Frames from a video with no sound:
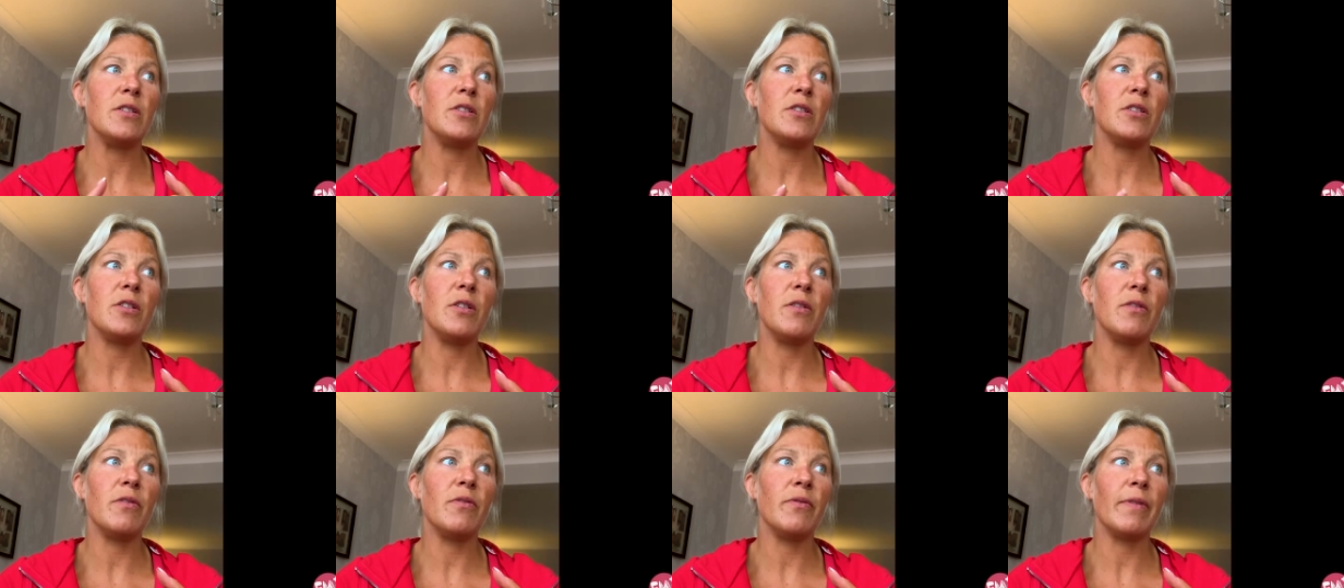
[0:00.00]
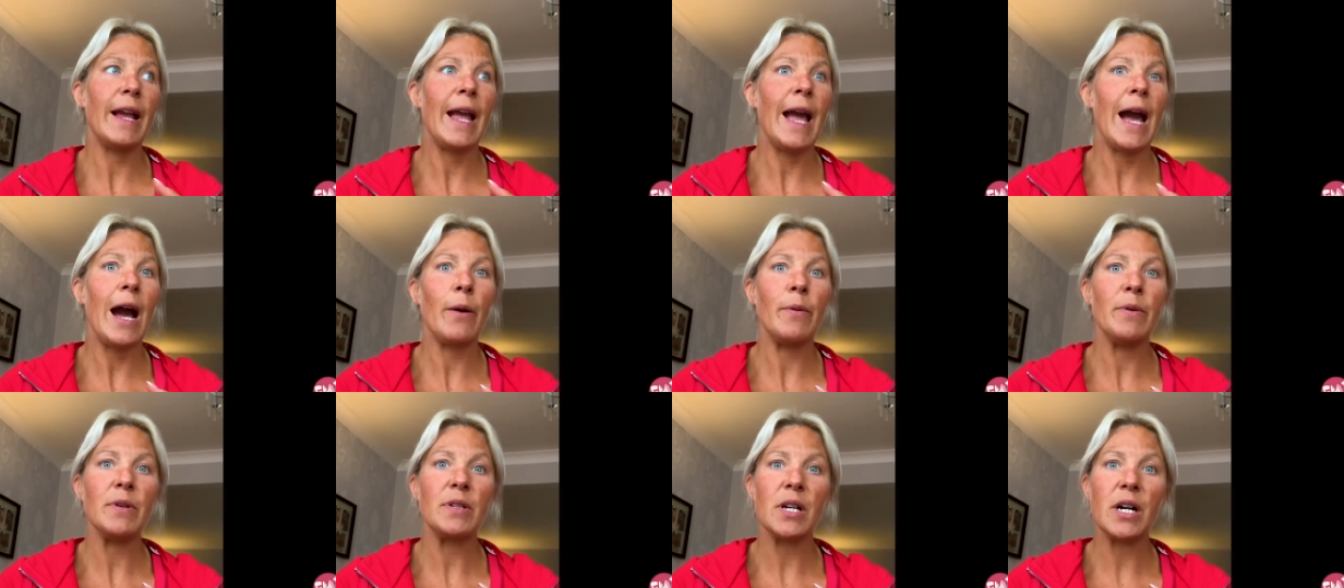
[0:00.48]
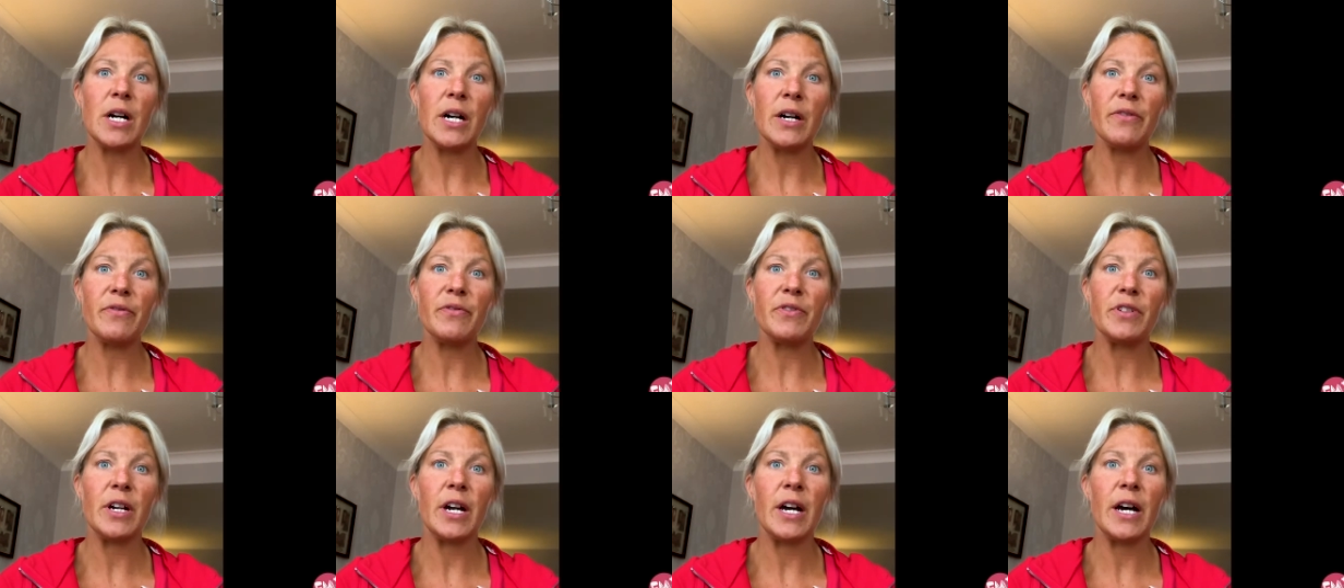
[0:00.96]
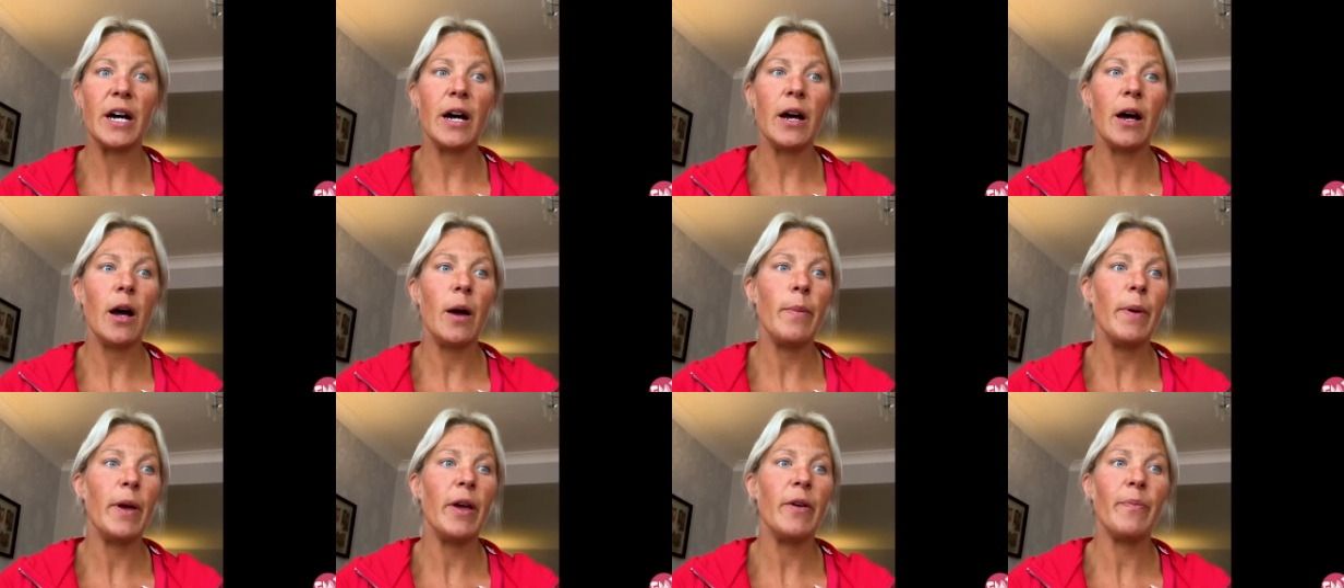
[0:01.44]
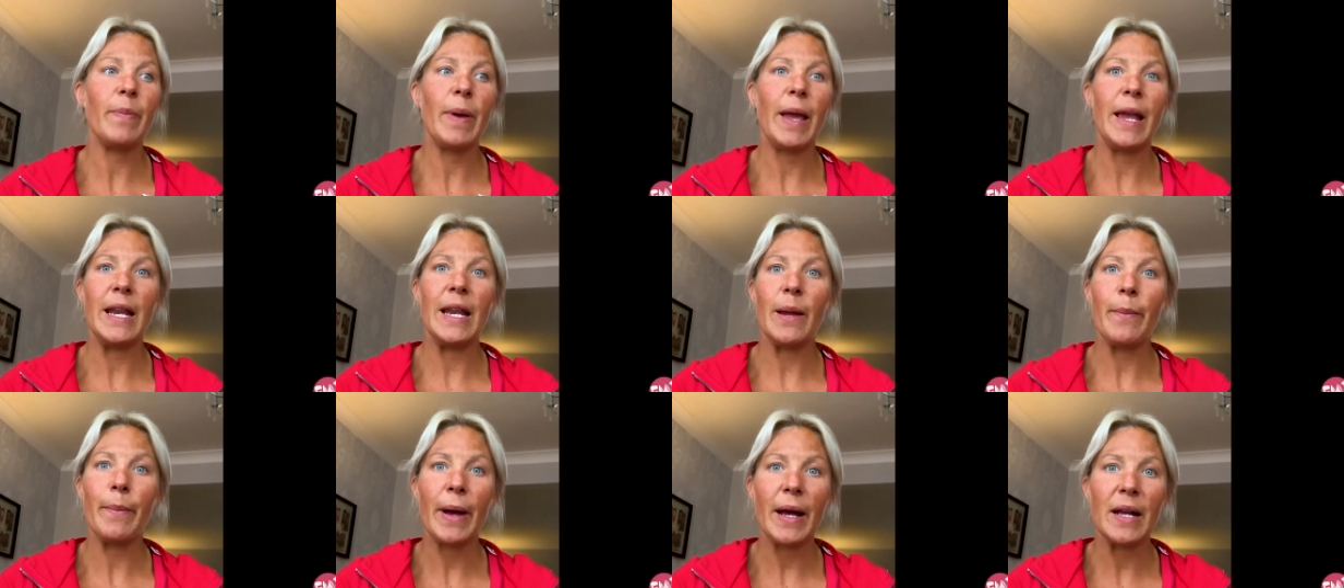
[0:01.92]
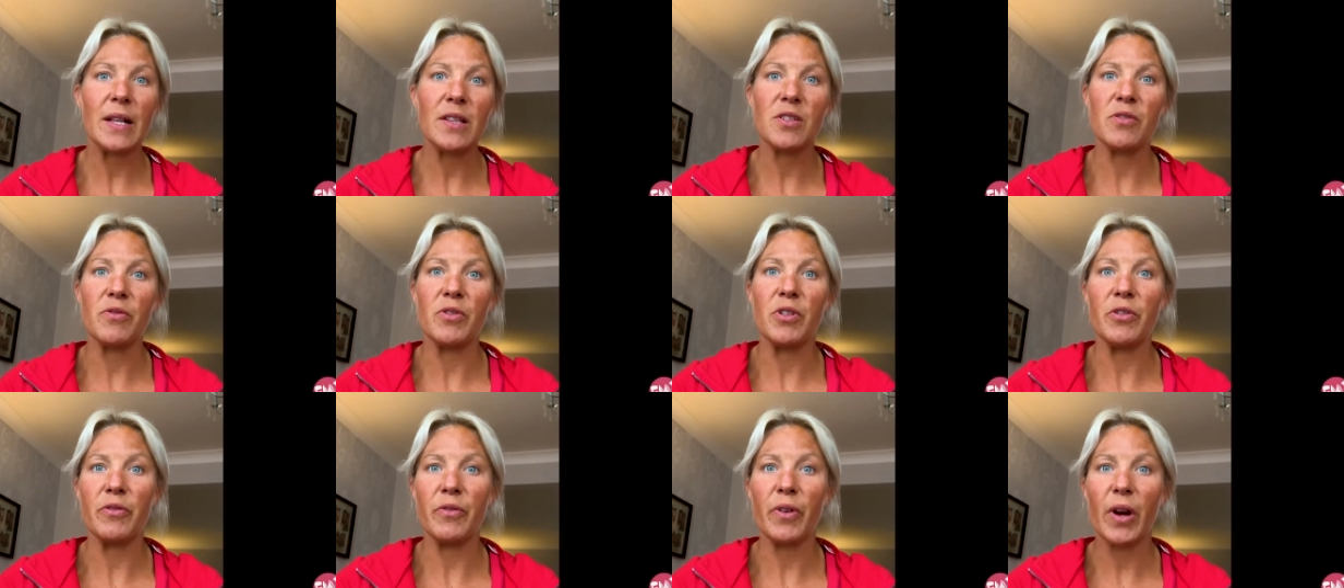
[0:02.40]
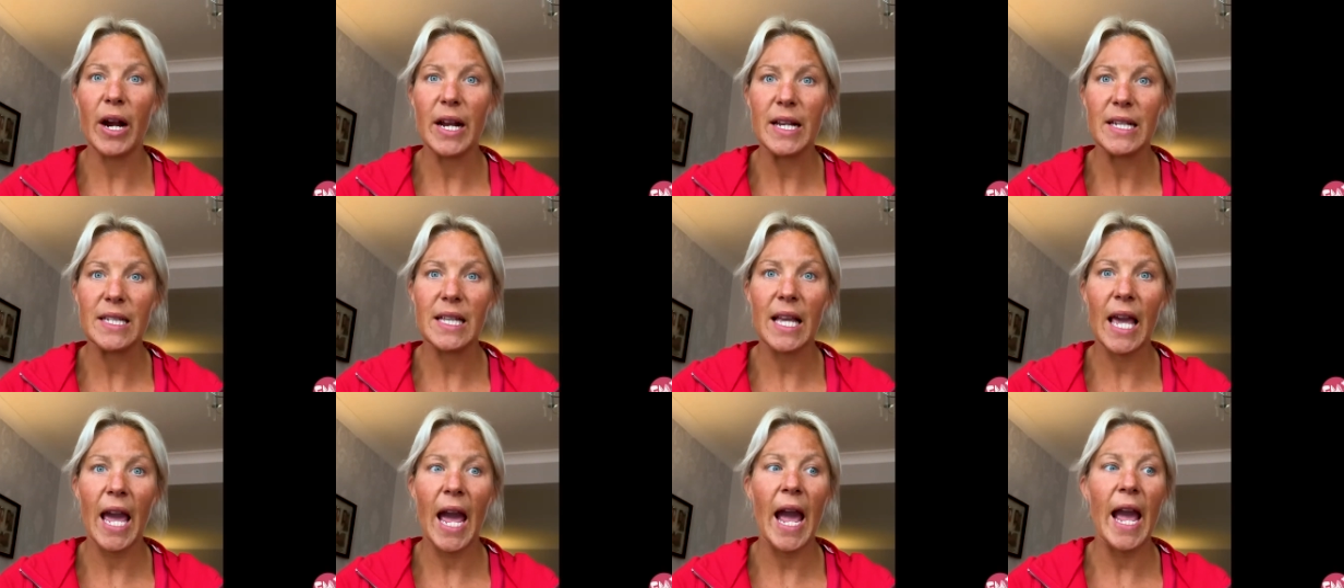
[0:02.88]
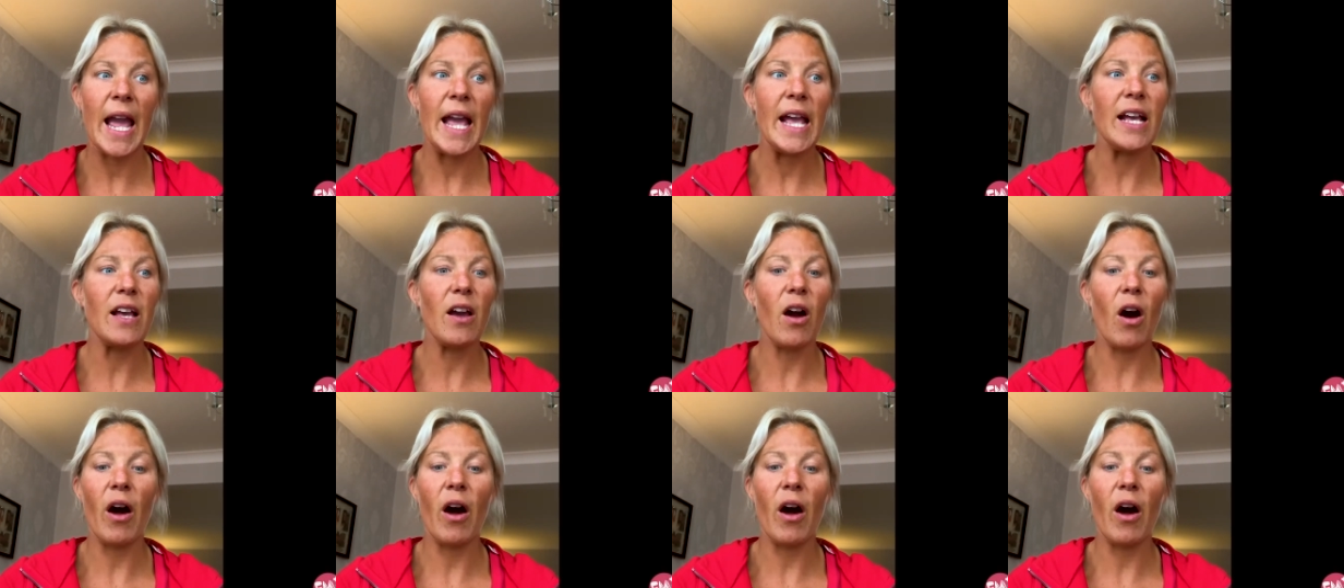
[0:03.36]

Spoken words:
2-3 hours after, a bit of peanut butter on a rice cake.